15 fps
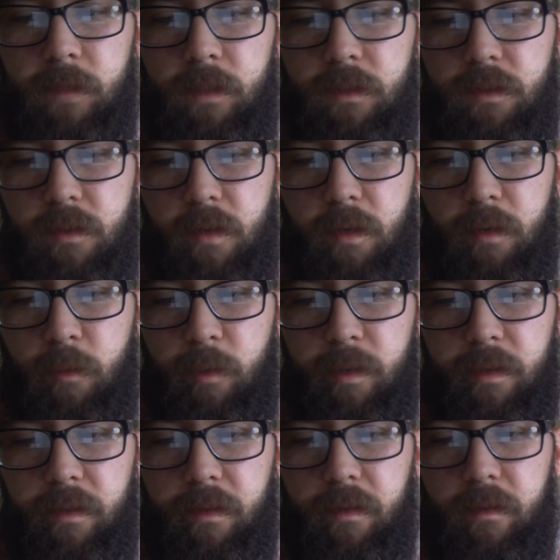started
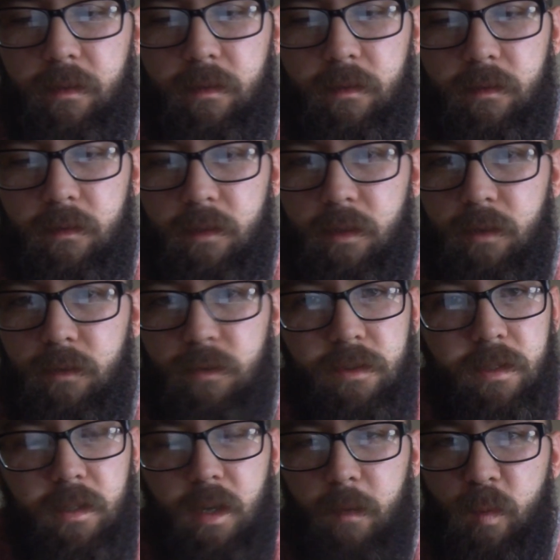with,
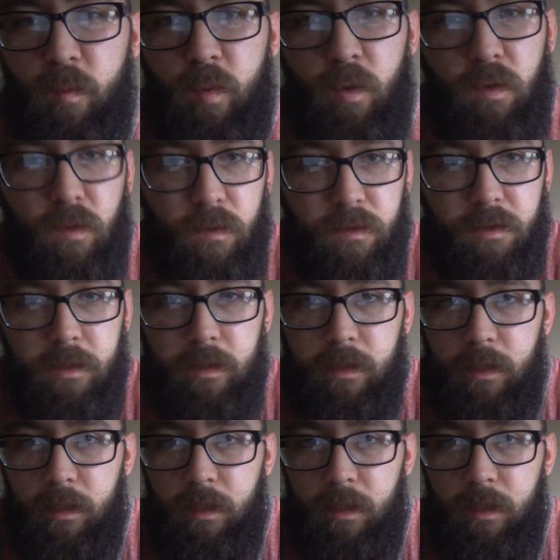just a couple bowls,